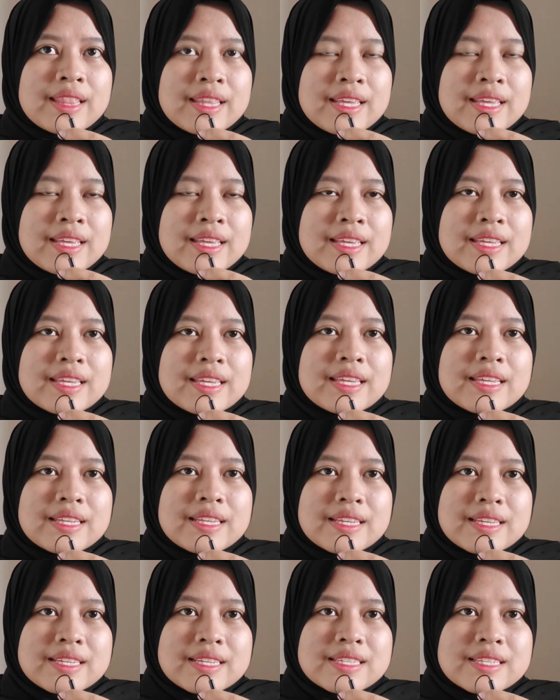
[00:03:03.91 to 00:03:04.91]
think it
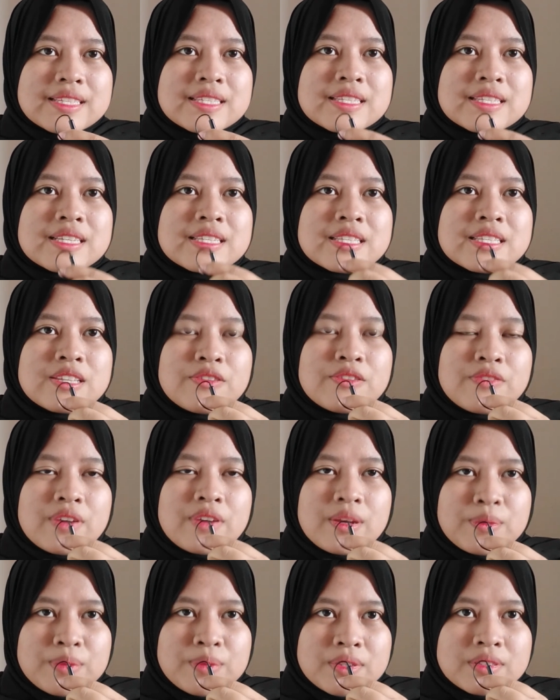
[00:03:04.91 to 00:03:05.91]
is
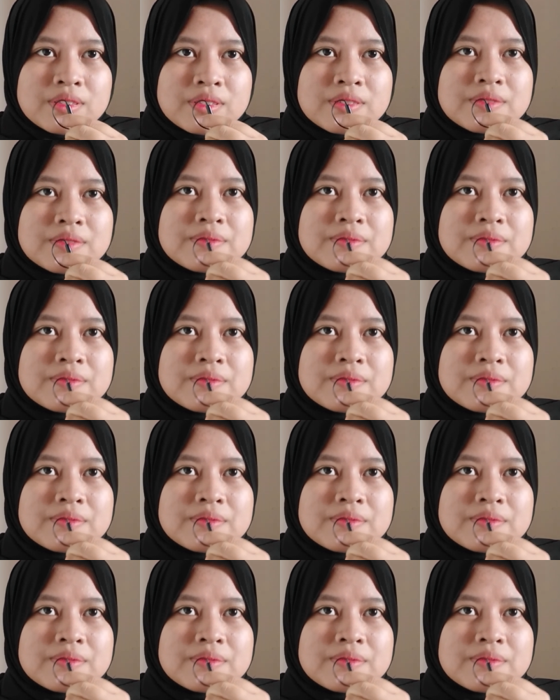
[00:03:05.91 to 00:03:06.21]
justifiable.